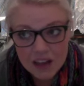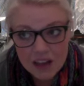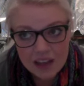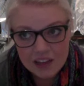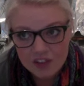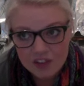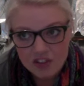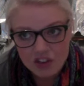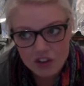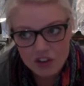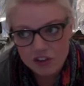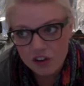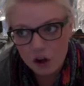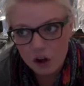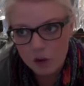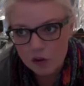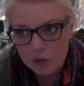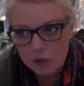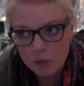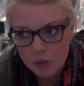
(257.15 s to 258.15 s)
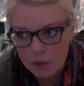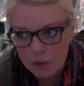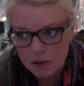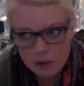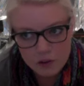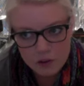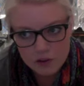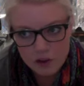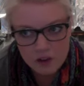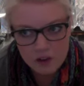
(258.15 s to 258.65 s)
It's just always been one of
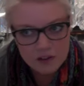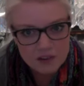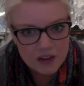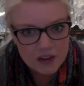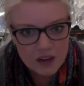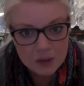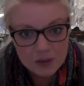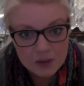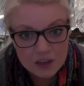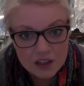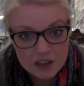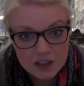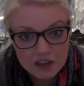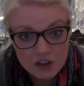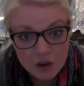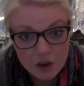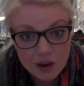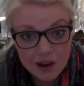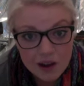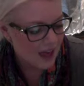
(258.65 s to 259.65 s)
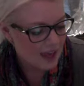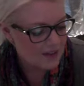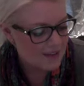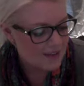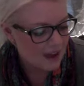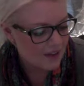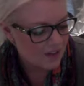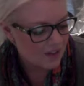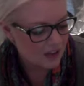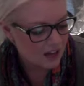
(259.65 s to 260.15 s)
those songs that I really enjoy.
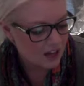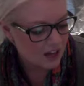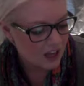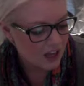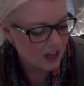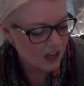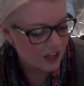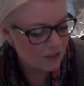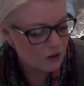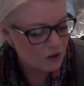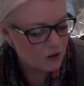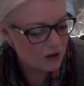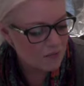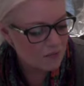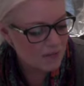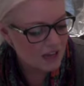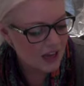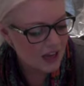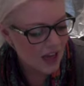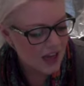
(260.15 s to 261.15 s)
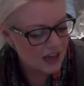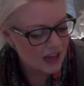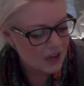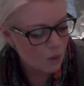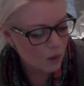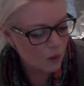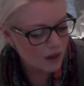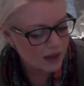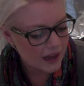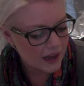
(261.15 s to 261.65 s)
Devin, if you can meet any
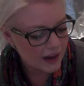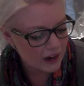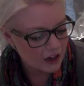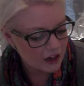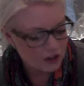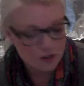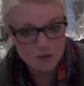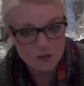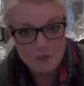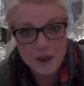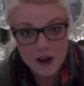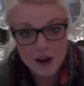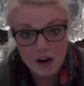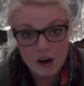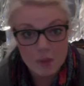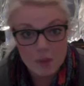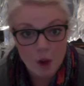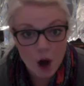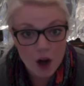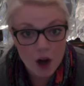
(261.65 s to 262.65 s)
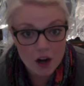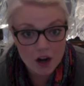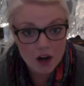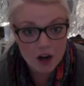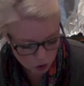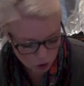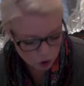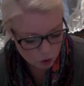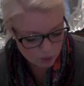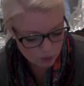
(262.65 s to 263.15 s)
one character from Harry Potter,
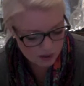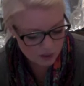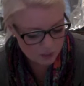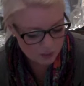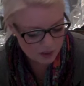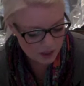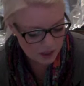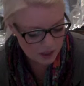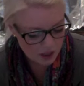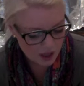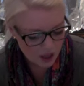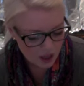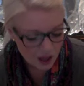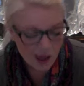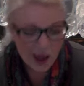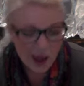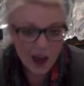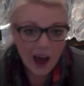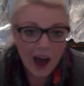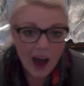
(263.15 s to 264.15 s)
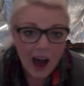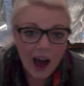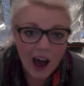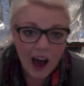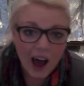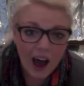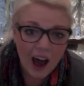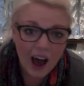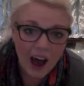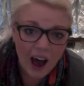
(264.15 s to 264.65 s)
who would it be?
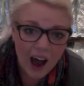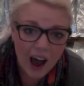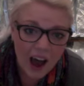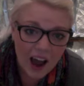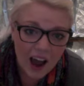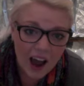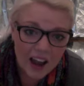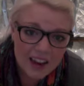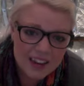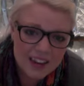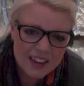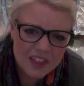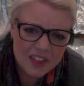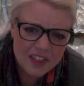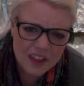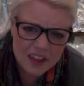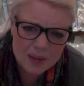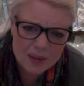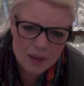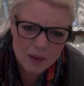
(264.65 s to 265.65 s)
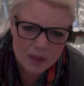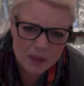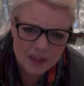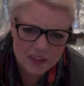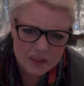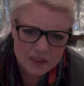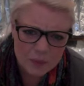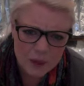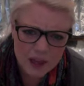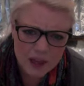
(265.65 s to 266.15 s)
I had to think about this
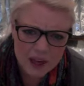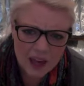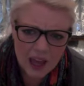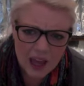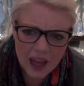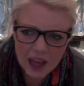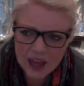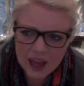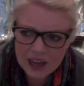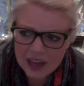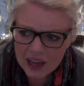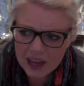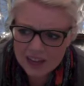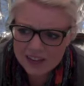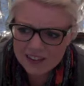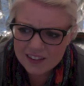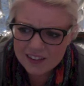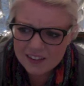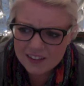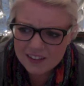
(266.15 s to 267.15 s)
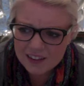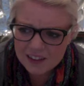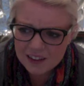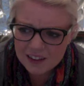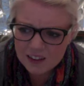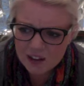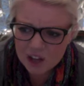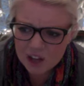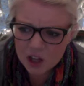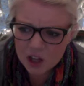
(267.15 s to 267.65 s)
one, and I still...